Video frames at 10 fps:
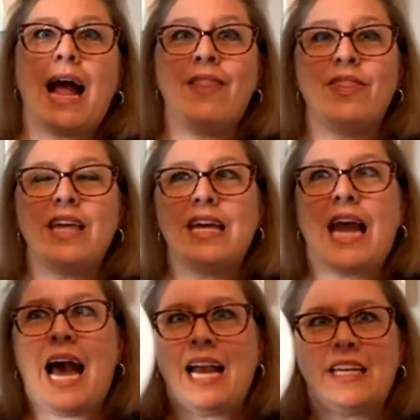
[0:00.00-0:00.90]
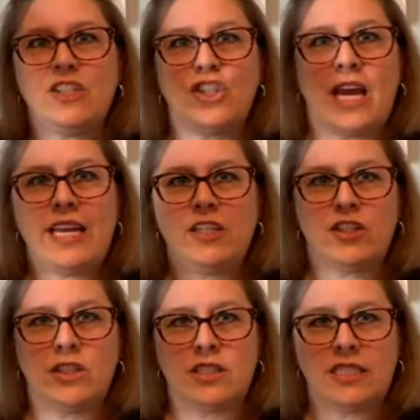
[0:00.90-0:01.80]
And then I could change
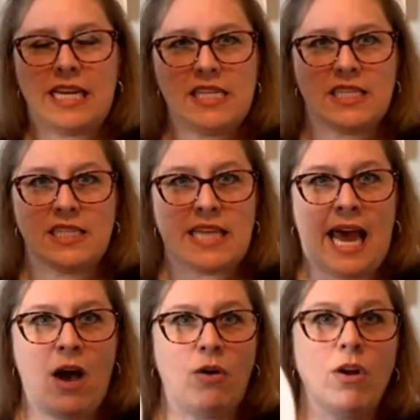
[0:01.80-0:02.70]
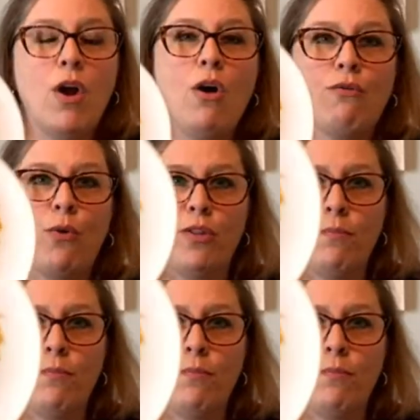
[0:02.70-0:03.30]
the seasons out for